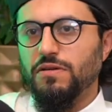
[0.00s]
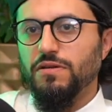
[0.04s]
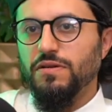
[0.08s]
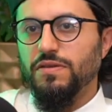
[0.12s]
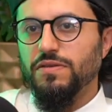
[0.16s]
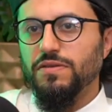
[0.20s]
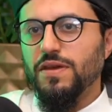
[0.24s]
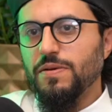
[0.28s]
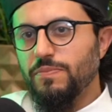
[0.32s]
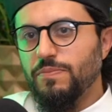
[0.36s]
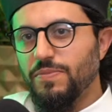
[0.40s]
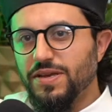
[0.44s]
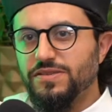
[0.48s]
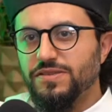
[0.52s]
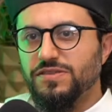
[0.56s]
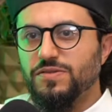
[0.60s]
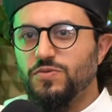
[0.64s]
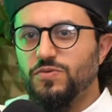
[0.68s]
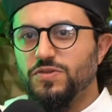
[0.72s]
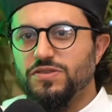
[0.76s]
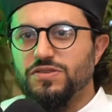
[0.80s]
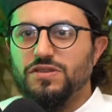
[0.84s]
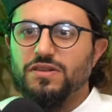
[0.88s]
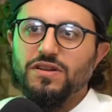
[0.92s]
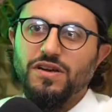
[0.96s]
they mix it
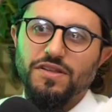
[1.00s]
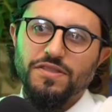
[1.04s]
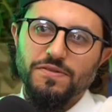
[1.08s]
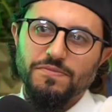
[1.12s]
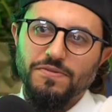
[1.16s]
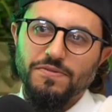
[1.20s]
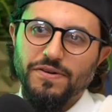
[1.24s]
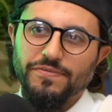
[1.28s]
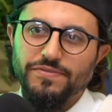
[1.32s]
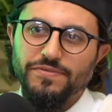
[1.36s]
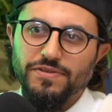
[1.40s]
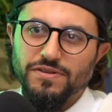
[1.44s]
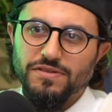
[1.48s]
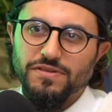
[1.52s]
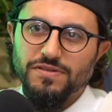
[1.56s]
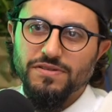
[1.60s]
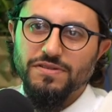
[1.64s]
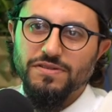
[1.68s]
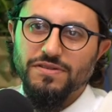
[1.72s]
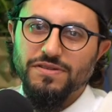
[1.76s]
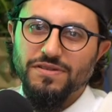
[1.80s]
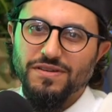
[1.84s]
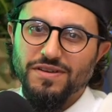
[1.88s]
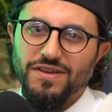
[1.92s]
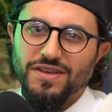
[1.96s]
with salah on the Prophet.
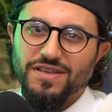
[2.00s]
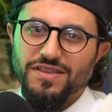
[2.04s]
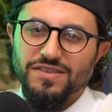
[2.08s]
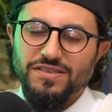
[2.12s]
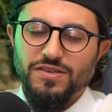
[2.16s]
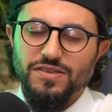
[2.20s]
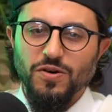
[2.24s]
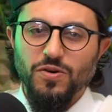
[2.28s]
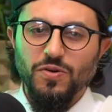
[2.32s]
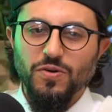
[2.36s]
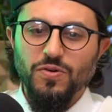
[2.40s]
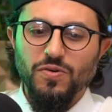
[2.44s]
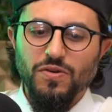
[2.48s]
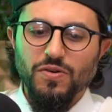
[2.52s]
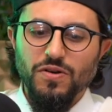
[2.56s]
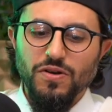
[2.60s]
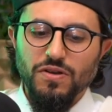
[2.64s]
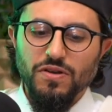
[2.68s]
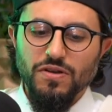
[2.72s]
So